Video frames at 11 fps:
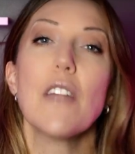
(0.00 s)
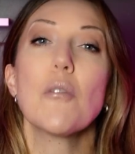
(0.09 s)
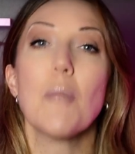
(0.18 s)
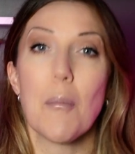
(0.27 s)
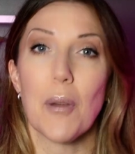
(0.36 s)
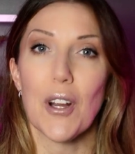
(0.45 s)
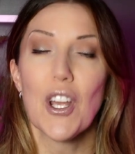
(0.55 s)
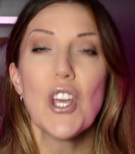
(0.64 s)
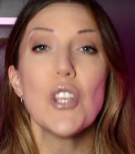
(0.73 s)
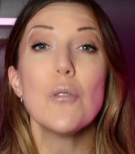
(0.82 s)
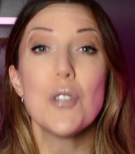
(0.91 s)
And remember,
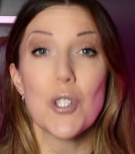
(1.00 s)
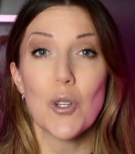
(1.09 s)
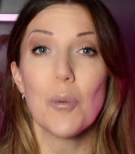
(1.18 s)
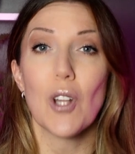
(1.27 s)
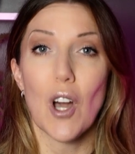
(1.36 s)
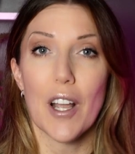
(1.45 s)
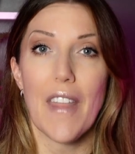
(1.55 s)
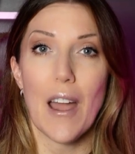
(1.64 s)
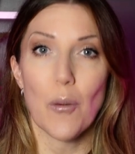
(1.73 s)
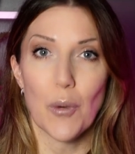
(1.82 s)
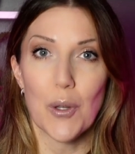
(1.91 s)
you do belong in
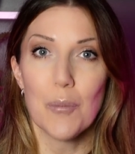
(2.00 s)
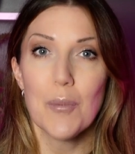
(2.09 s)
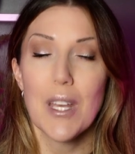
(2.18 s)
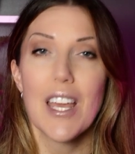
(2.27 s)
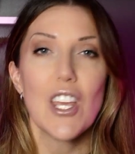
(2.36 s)
that room.